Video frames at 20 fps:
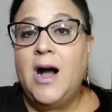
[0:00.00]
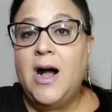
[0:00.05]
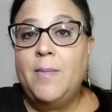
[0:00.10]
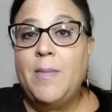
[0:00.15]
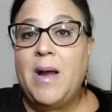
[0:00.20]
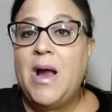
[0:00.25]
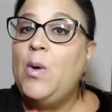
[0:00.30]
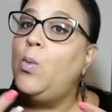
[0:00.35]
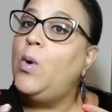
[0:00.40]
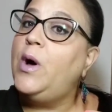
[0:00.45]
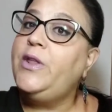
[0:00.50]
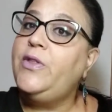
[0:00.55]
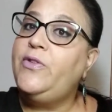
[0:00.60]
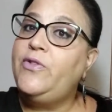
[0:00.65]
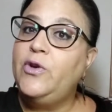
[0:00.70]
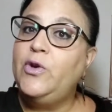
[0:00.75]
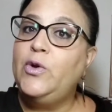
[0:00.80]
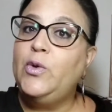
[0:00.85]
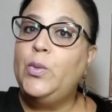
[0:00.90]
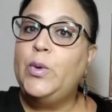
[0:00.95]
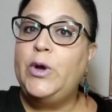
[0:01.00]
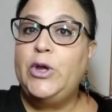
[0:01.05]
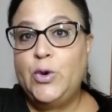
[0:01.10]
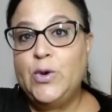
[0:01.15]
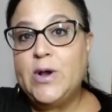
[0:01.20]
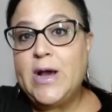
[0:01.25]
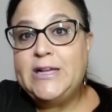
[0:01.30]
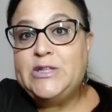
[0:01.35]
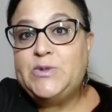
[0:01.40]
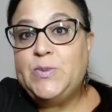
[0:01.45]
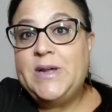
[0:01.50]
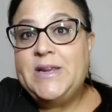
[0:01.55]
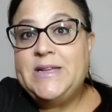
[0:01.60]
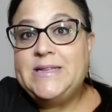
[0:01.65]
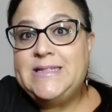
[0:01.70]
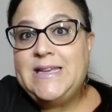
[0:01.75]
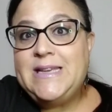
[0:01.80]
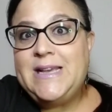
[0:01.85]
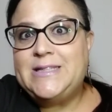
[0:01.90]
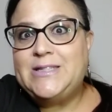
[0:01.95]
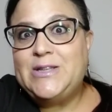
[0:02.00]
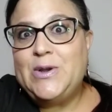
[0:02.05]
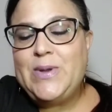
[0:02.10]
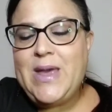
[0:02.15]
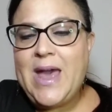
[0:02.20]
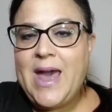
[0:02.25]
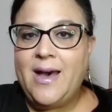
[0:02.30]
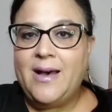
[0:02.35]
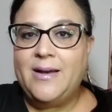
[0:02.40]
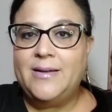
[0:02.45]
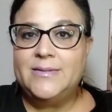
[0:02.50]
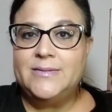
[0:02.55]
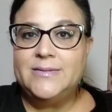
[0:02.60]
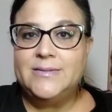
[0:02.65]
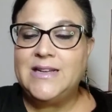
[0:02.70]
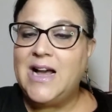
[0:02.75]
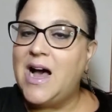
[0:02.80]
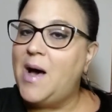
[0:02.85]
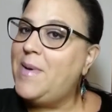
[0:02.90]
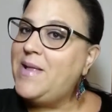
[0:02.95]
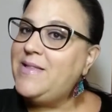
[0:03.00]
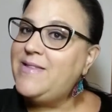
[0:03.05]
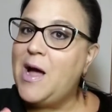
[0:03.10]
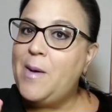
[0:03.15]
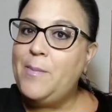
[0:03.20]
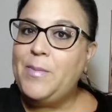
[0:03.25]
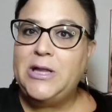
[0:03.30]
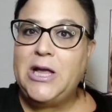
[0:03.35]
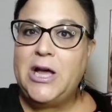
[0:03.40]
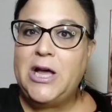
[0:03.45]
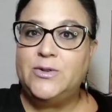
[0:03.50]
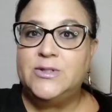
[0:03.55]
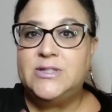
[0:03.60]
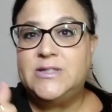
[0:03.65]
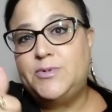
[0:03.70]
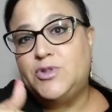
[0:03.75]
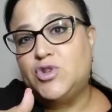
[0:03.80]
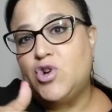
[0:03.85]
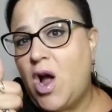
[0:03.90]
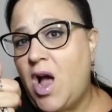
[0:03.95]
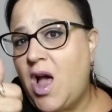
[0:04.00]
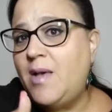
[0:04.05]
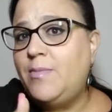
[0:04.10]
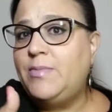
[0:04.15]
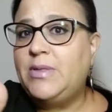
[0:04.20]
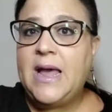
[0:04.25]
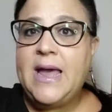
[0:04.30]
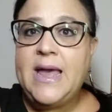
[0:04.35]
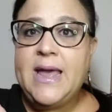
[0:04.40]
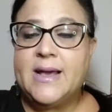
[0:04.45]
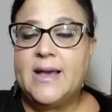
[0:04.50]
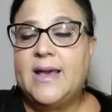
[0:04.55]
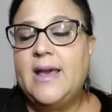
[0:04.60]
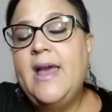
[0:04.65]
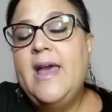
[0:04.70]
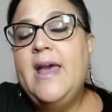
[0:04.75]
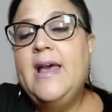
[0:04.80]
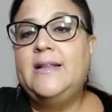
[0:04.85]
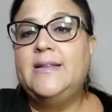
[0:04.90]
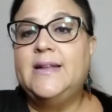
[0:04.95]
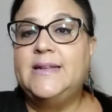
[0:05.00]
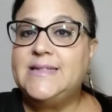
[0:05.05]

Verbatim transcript: Um, I want to do what you guys want to see. So yeah, Comment down below, subscribe, like.